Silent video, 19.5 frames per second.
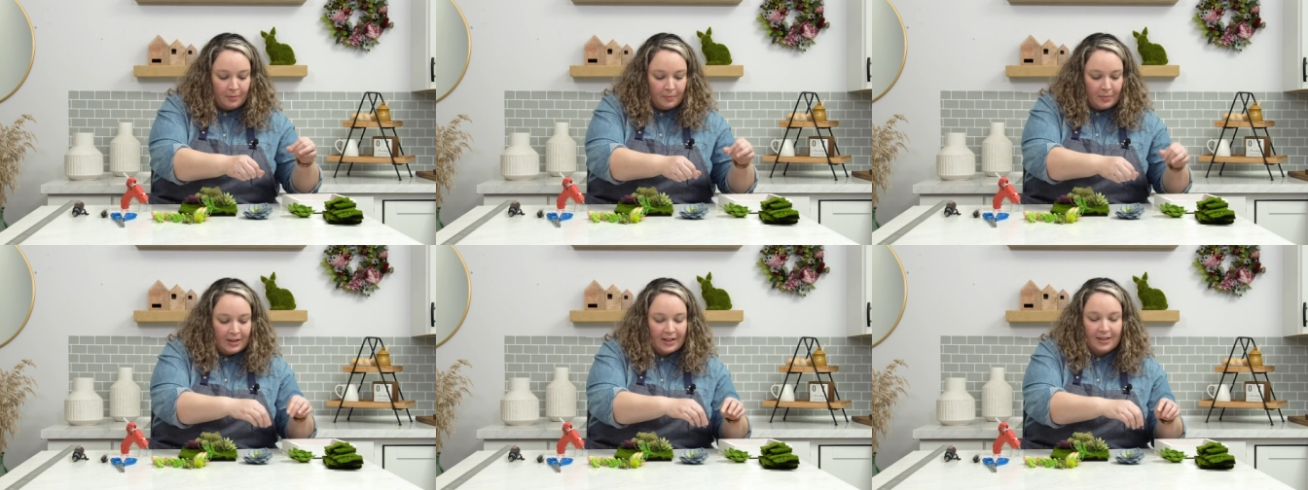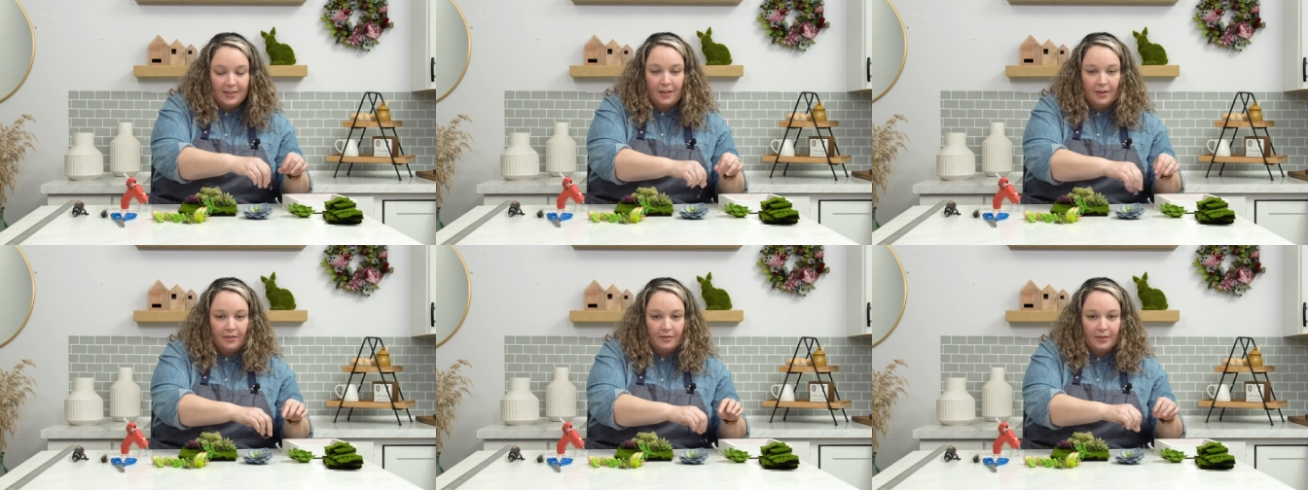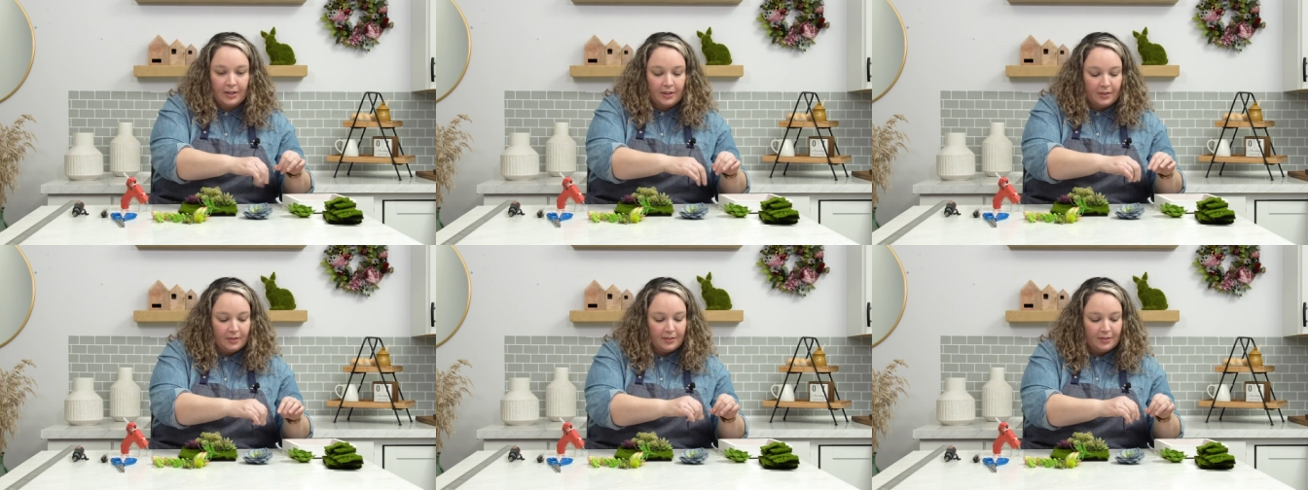But I love
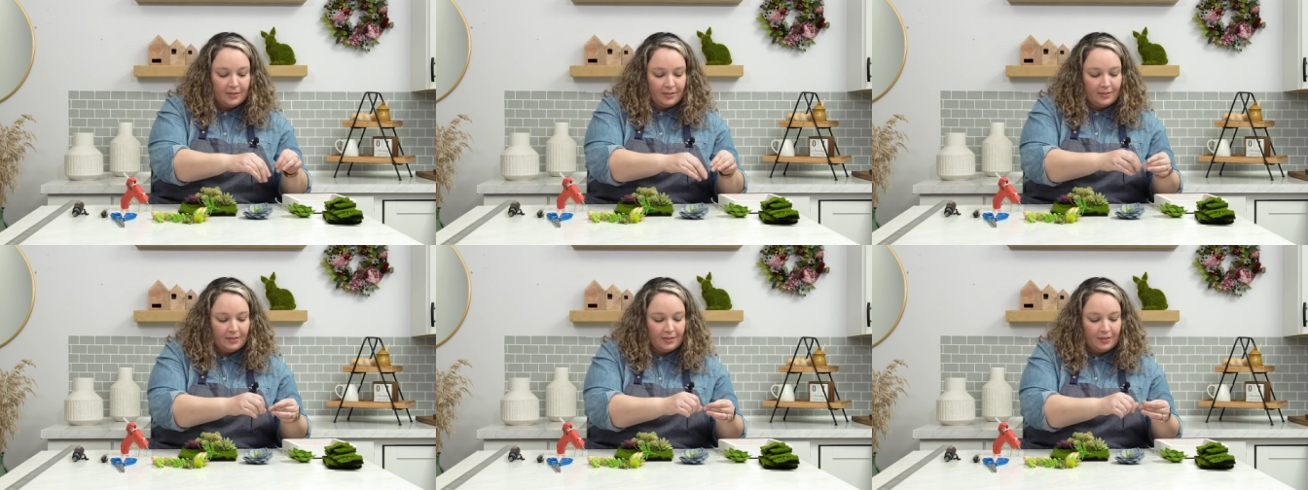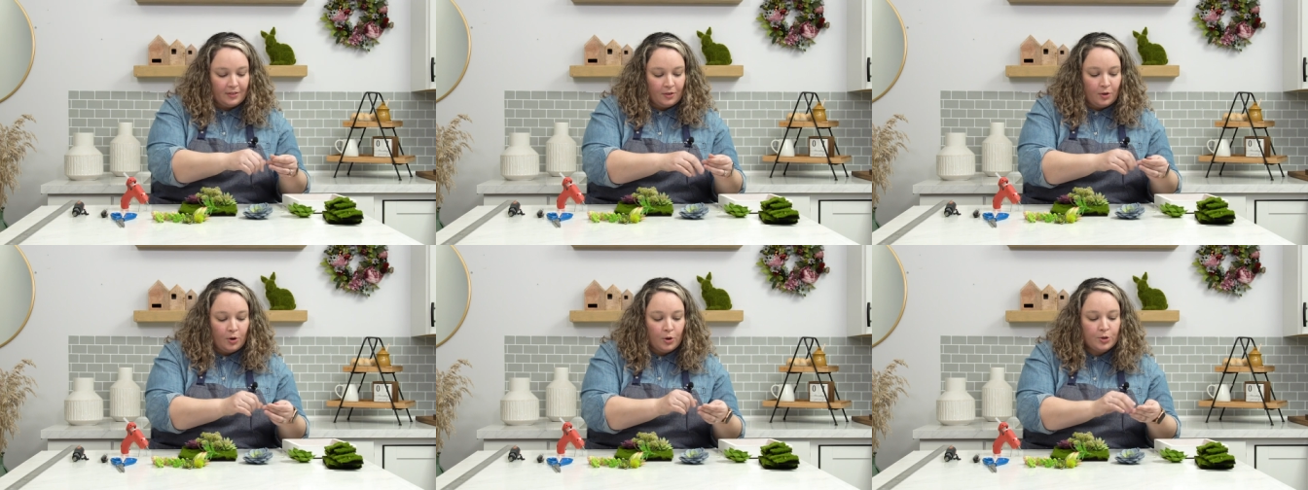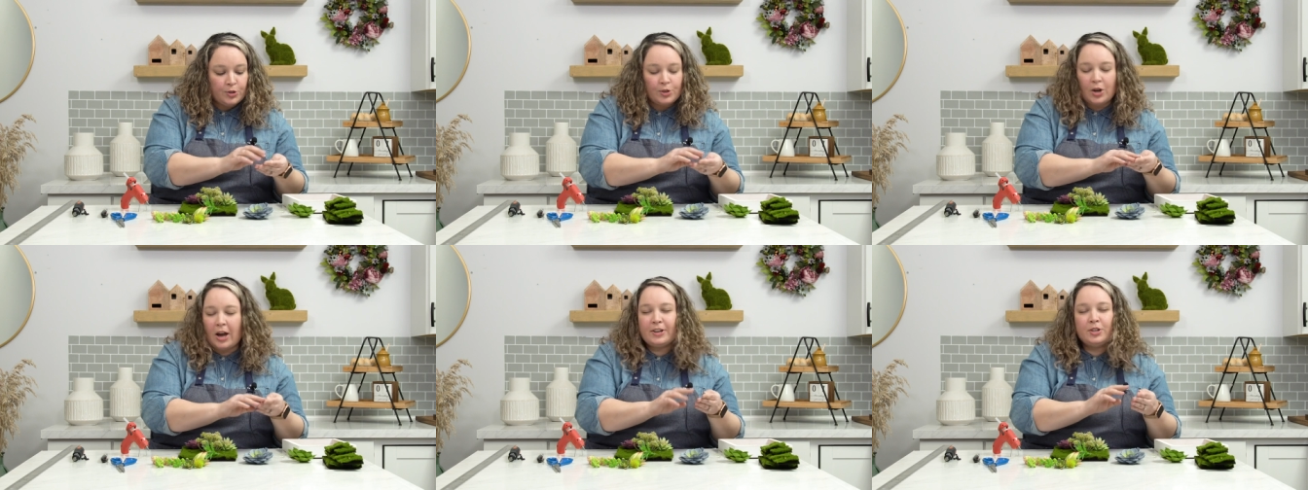it.
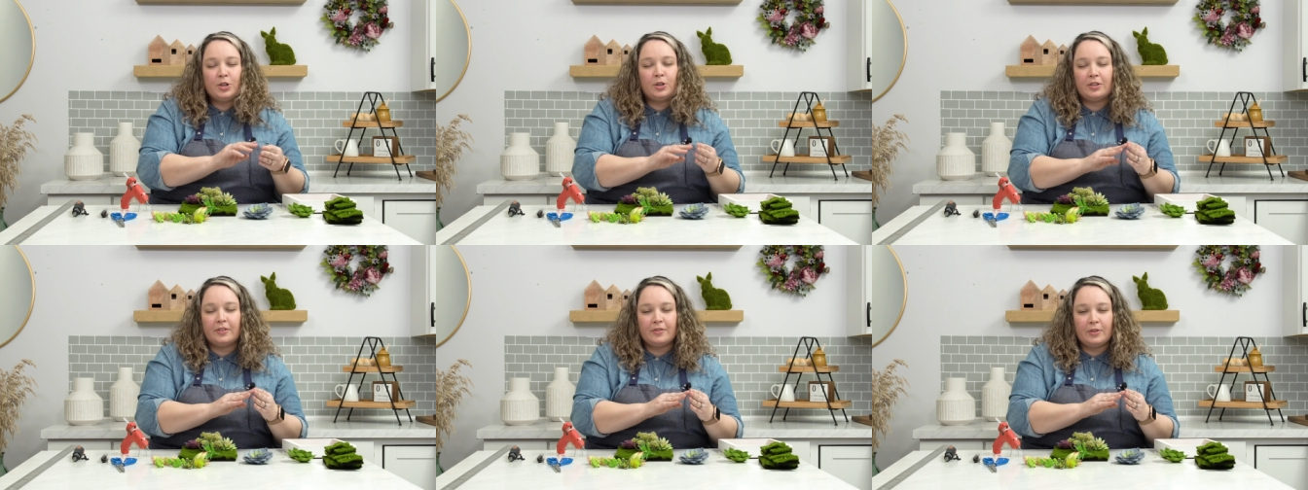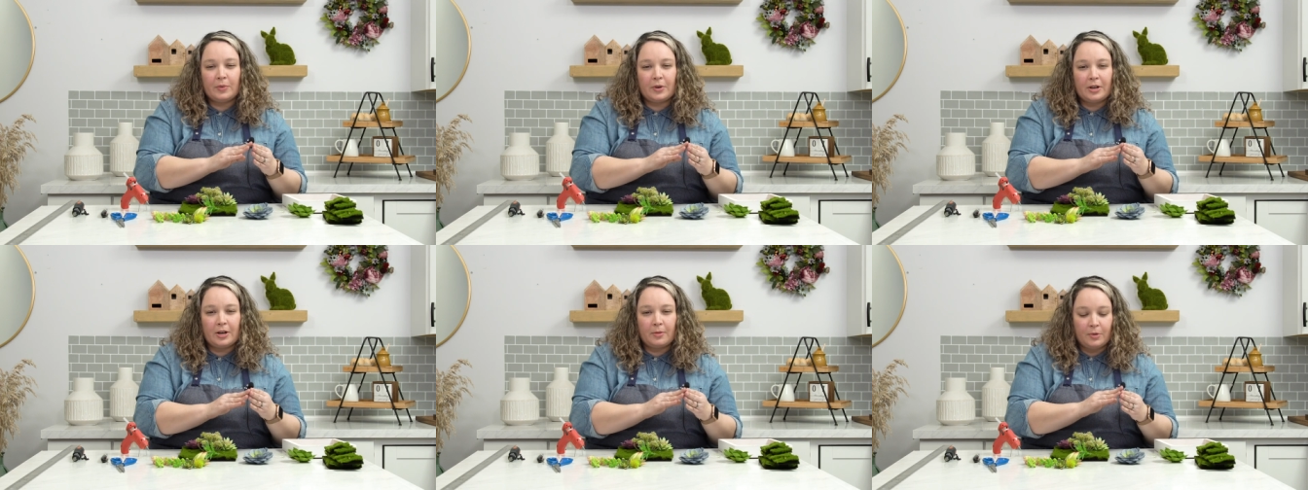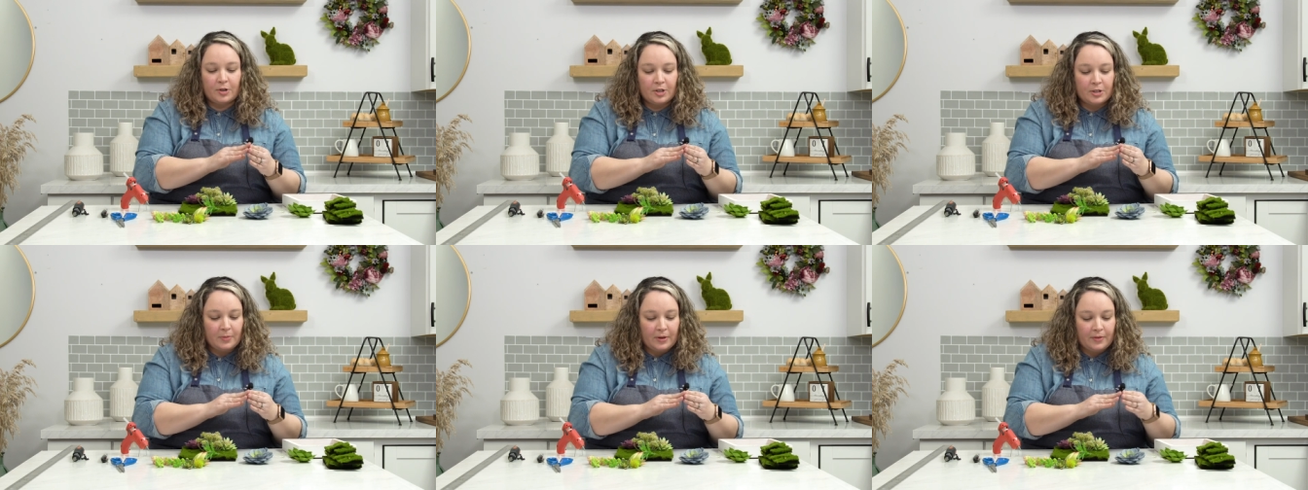Also, I don't love it when it
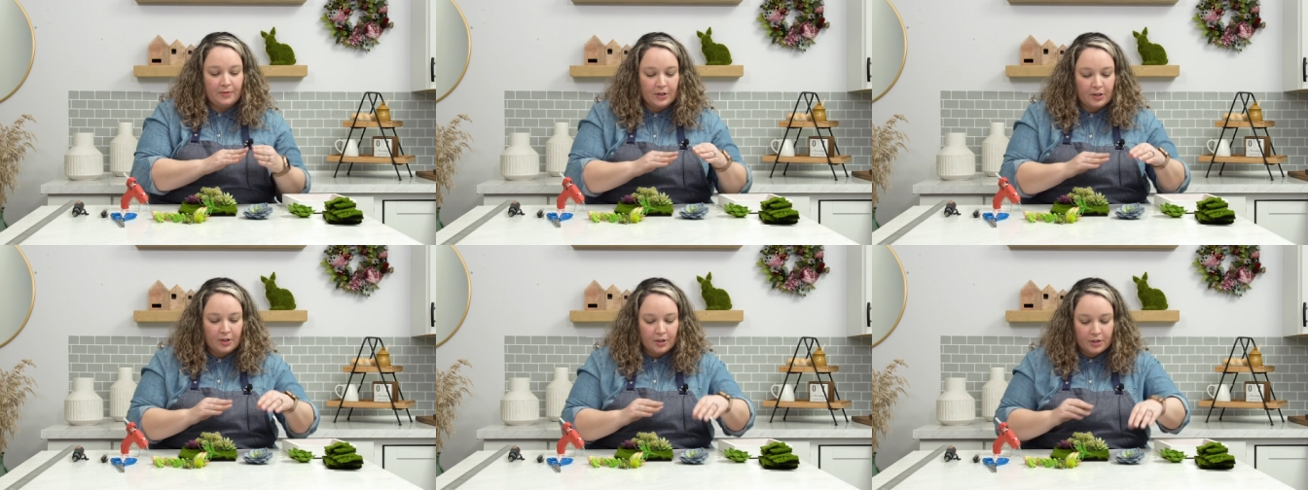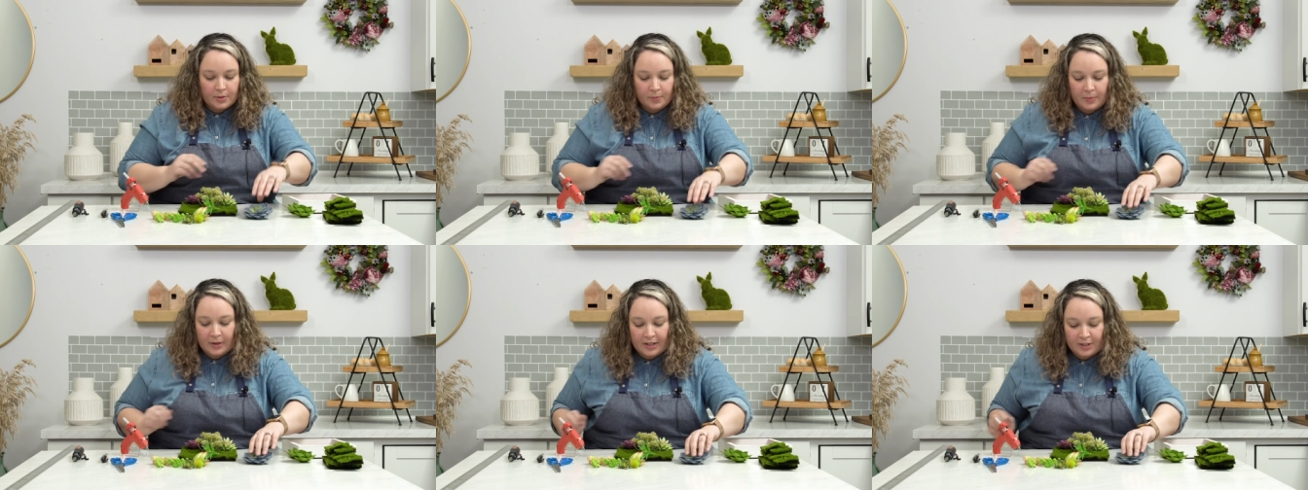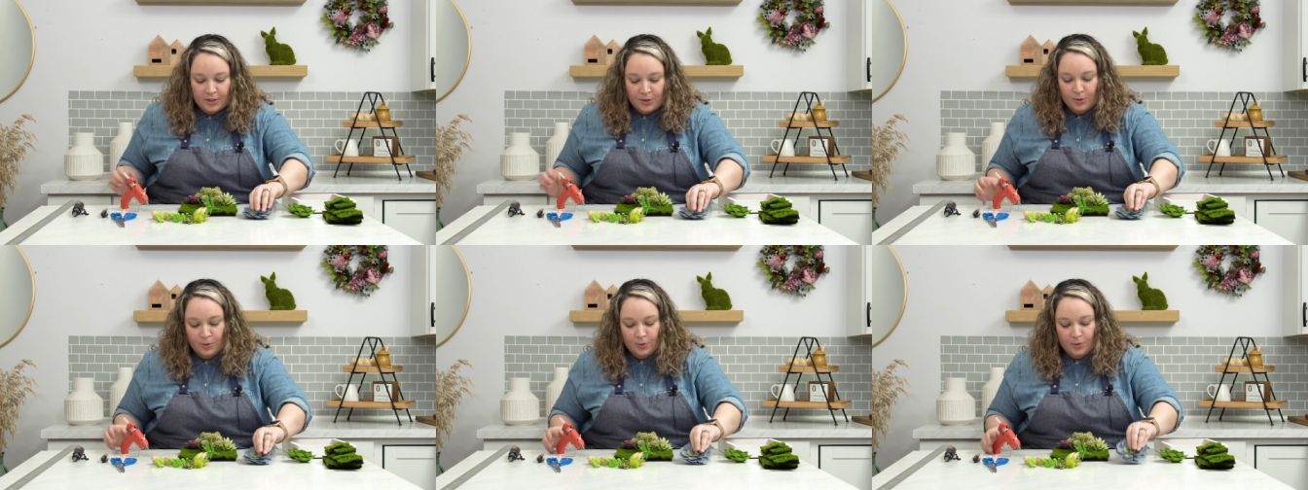burns my fingers, but
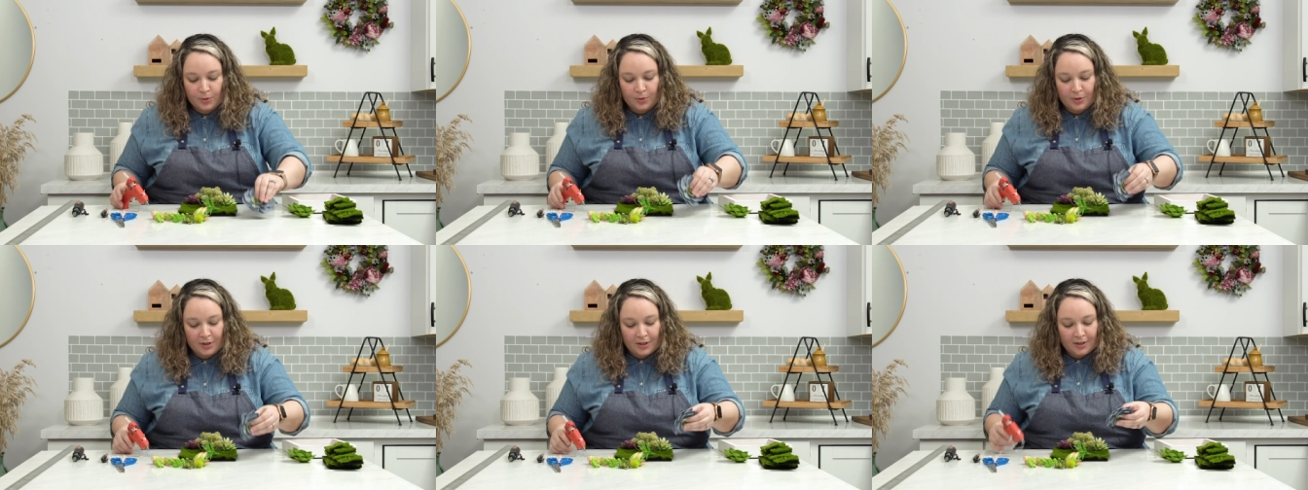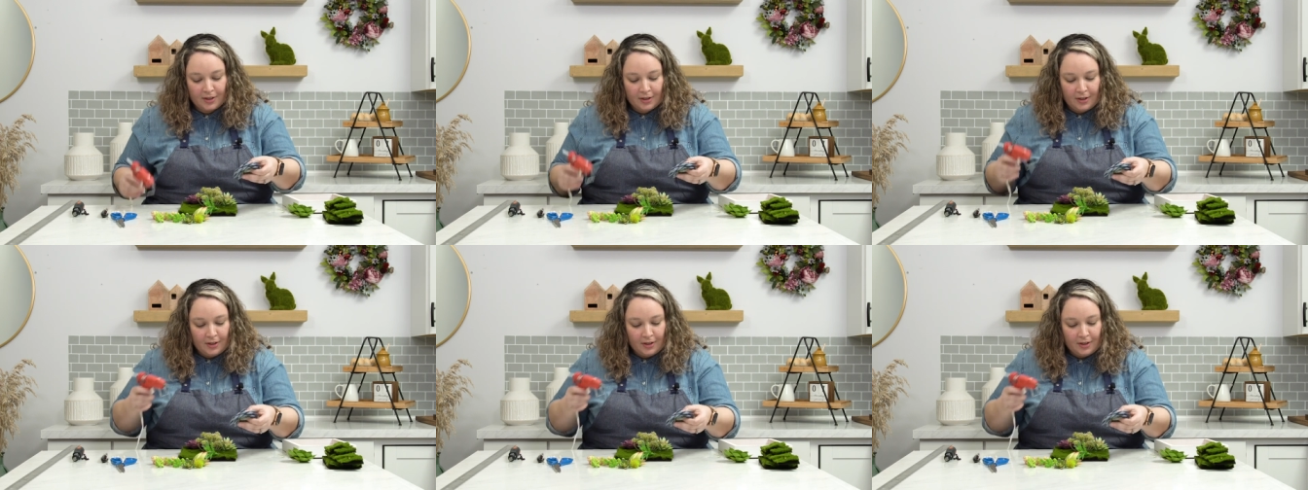I do